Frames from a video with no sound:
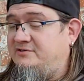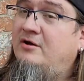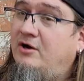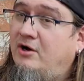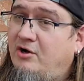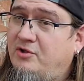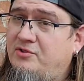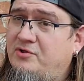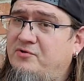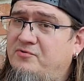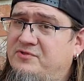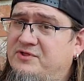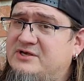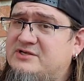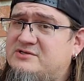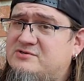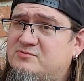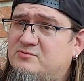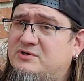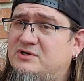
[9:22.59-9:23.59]
Although
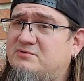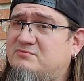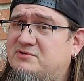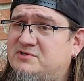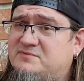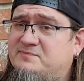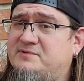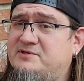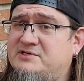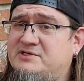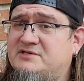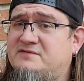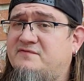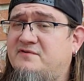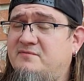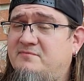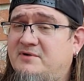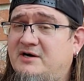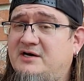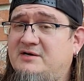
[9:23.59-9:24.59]
this one was purchased for
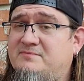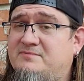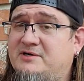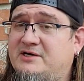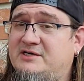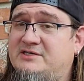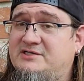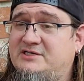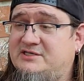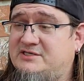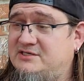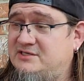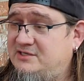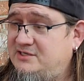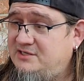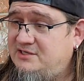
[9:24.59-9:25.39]
a mod project,